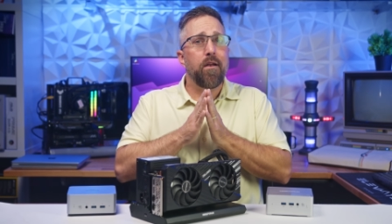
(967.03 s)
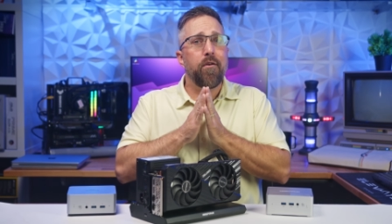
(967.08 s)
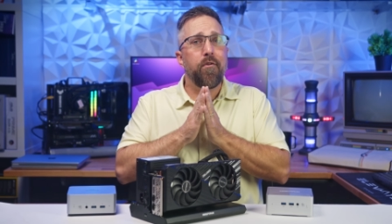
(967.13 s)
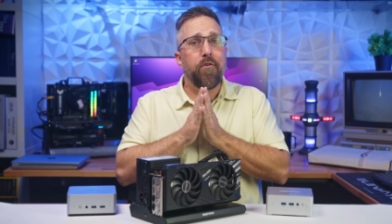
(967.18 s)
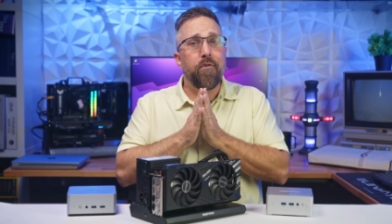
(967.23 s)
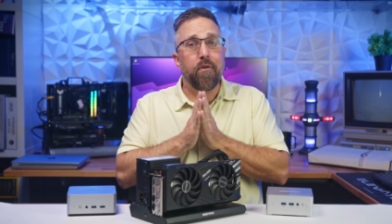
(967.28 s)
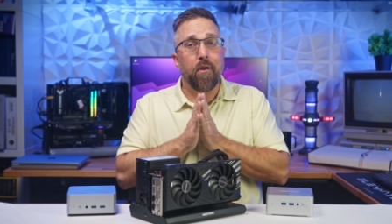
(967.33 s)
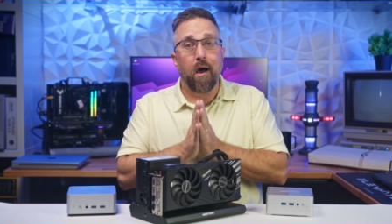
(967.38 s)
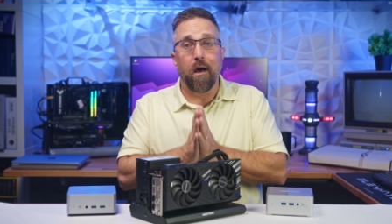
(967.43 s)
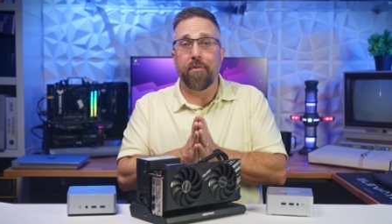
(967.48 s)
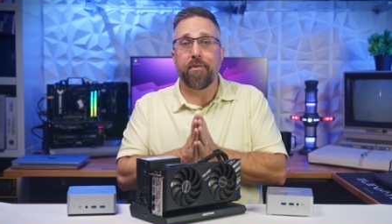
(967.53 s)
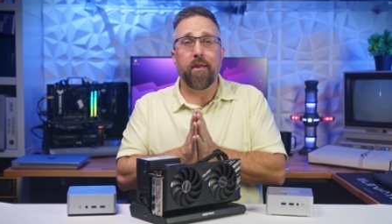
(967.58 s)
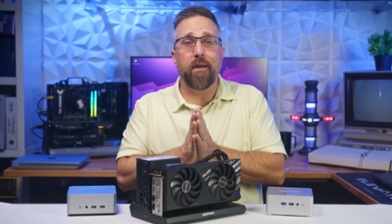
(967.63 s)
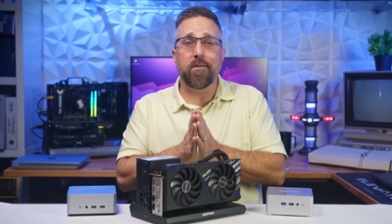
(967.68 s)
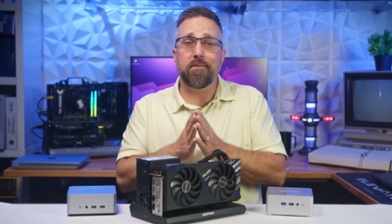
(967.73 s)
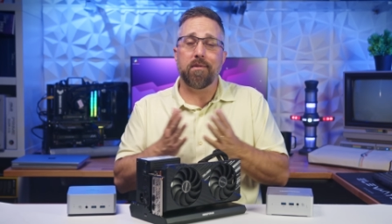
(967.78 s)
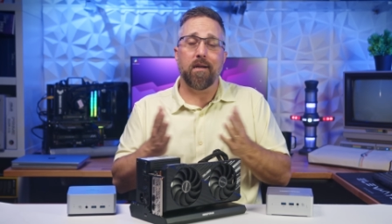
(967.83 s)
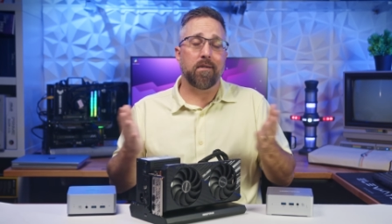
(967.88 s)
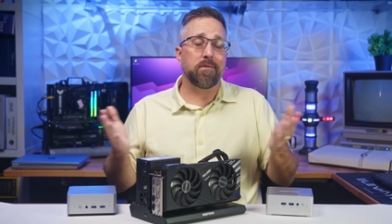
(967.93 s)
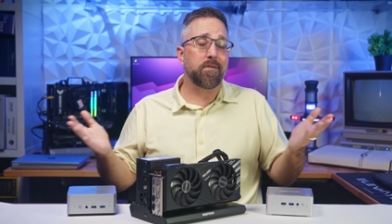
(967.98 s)

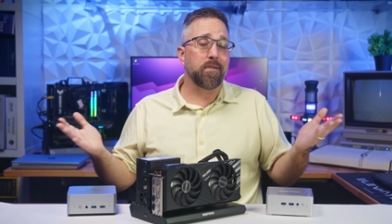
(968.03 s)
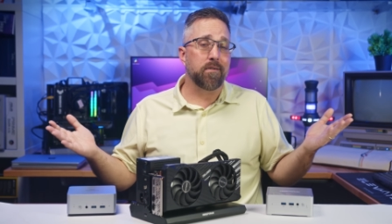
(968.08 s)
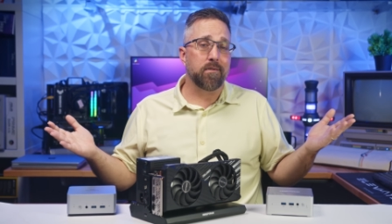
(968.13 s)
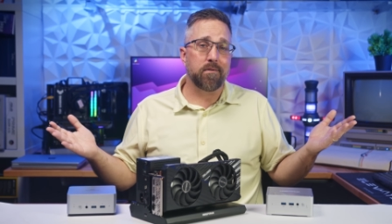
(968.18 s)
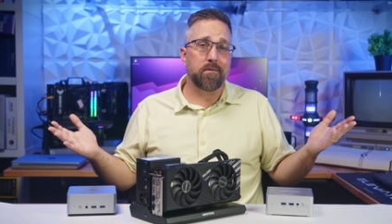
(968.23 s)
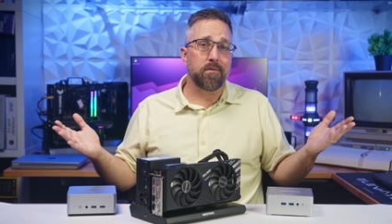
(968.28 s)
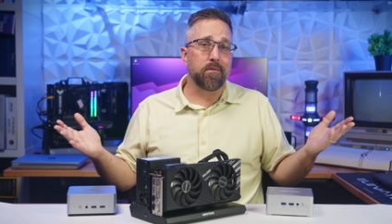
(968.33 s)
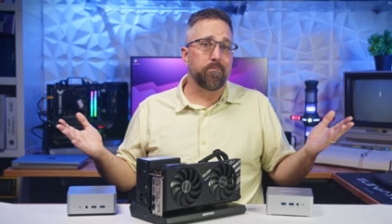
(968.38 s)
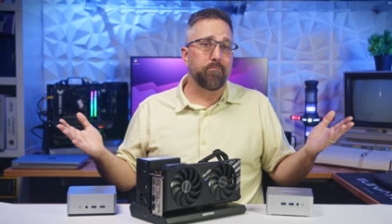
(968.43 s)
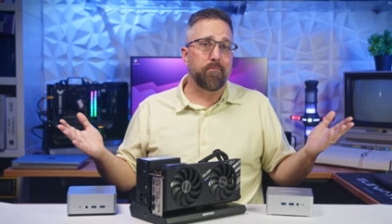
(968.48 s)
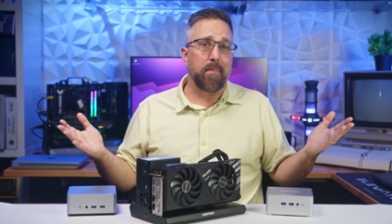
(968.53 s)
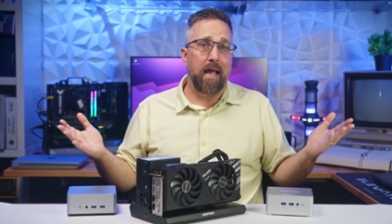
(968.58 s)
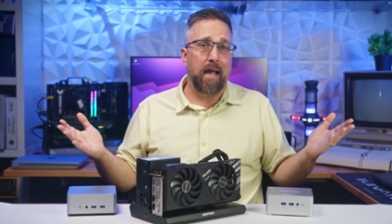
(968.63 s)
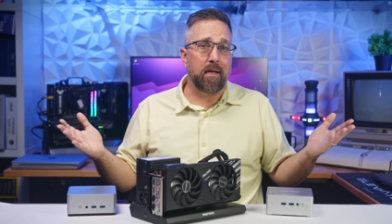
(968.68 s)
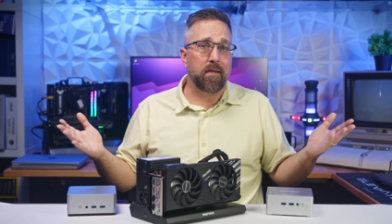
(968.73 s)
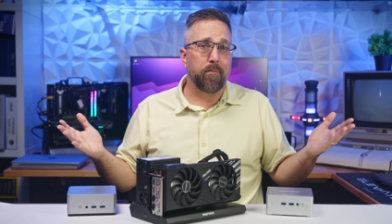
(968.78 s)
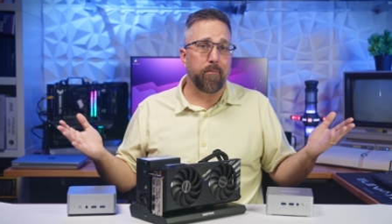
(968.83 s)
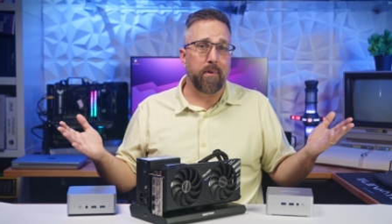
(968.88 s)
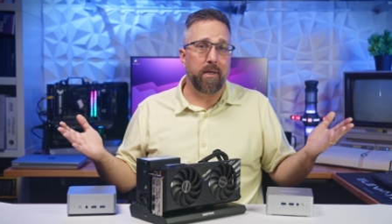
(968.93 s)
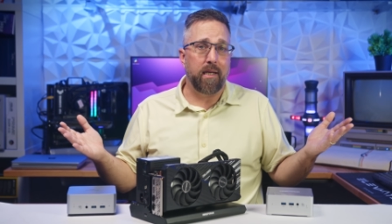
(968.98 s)
nothing touches the
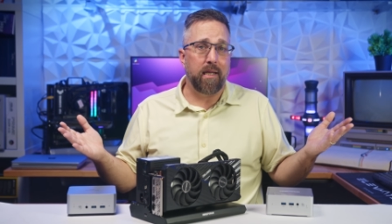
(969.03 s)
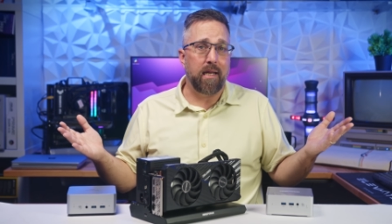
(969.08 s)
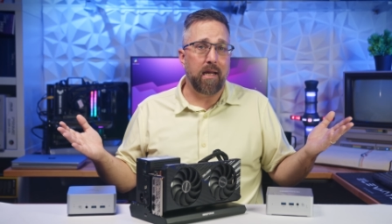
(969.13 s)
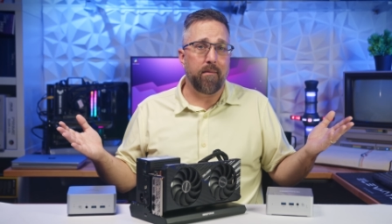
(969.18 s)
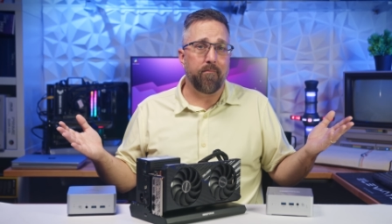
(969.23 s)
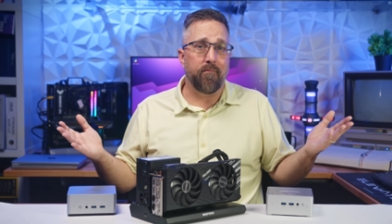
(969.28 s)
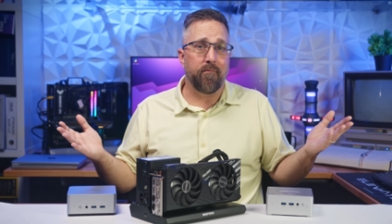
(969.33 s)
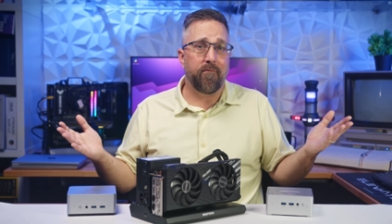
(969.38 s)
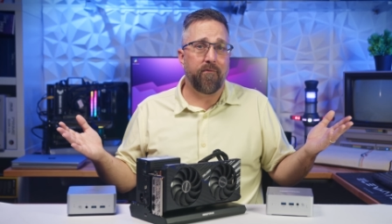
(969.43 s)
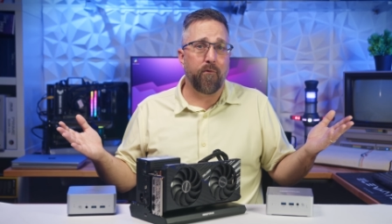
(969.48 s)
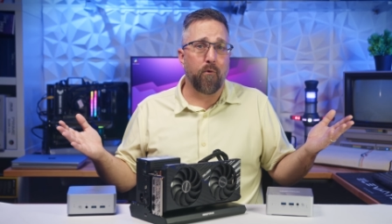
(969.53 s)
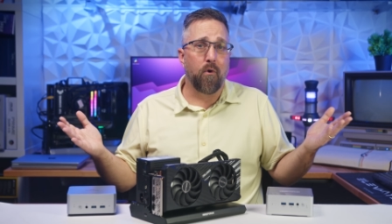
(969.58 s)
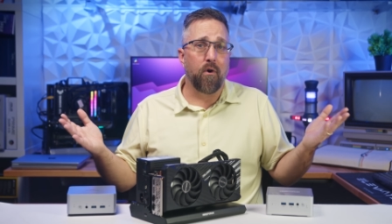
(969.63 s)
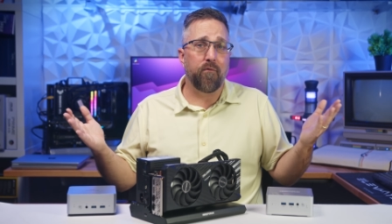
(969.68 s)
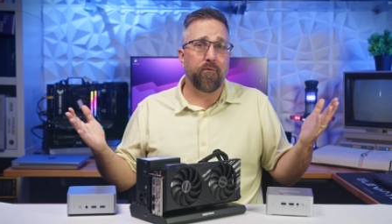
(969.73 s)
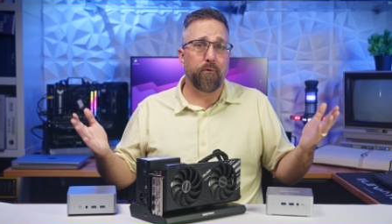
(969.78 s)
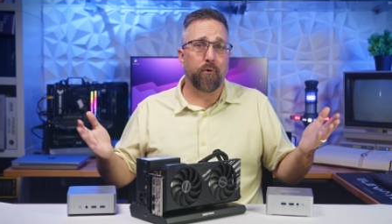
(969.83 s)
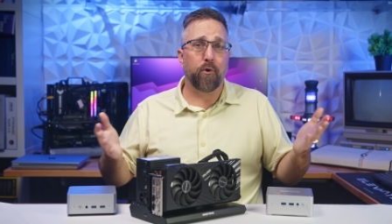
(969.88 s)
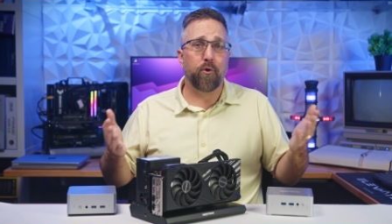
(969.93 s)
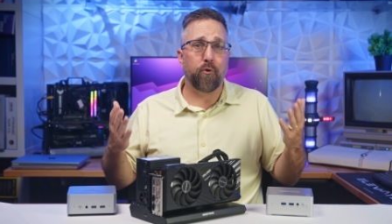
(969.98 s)
Mac Mini M4 for